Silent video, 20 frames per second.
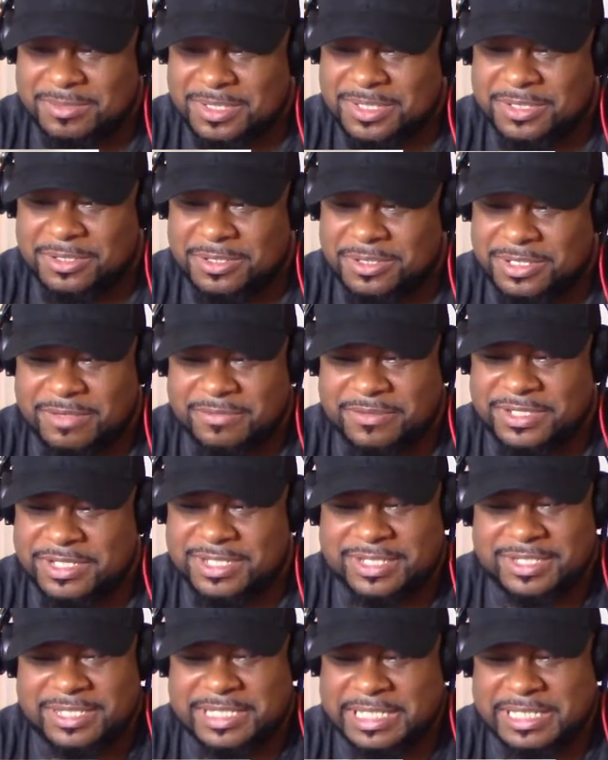dog never
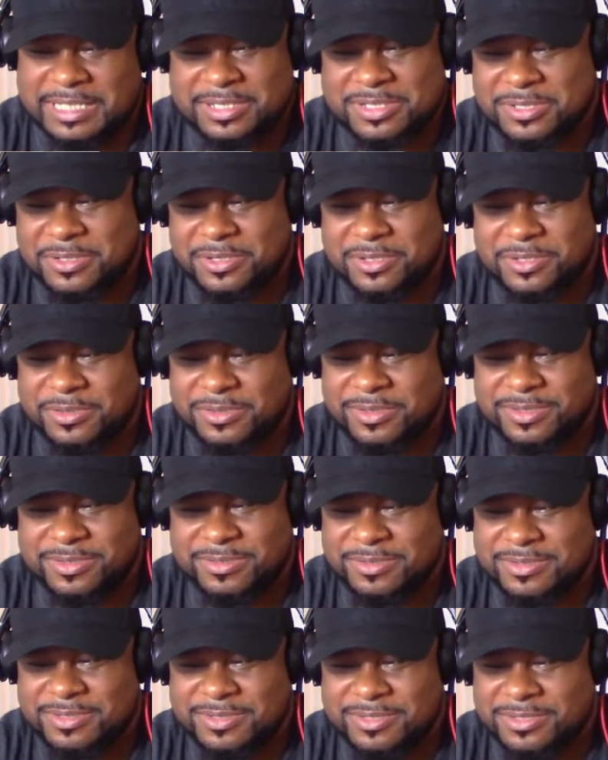did that. Turned on
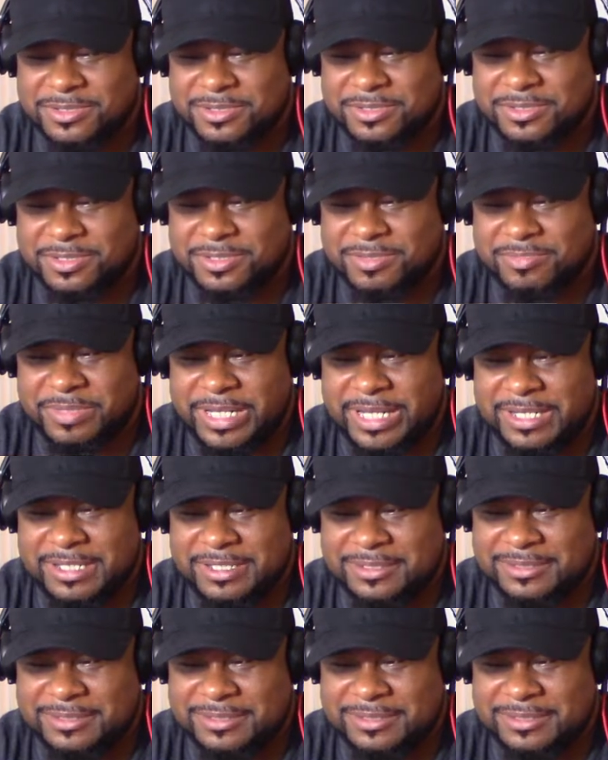the back.